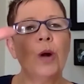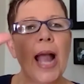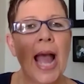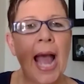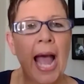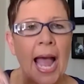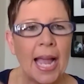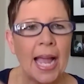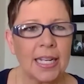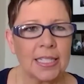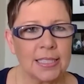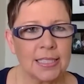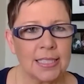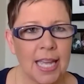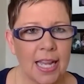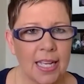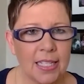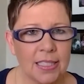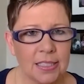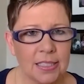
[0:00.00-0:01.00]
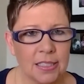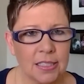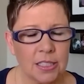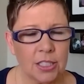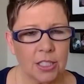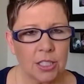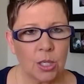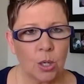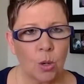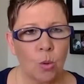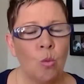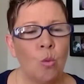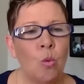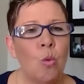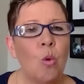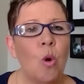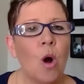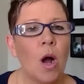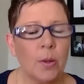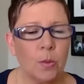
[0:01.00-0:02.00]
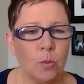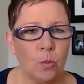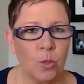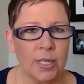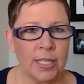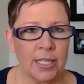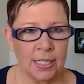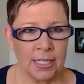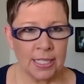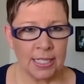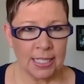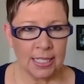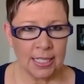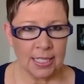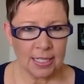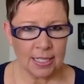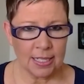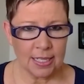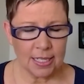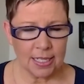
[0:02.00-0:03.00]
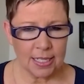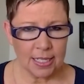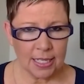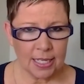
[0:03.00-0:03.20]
access what we need,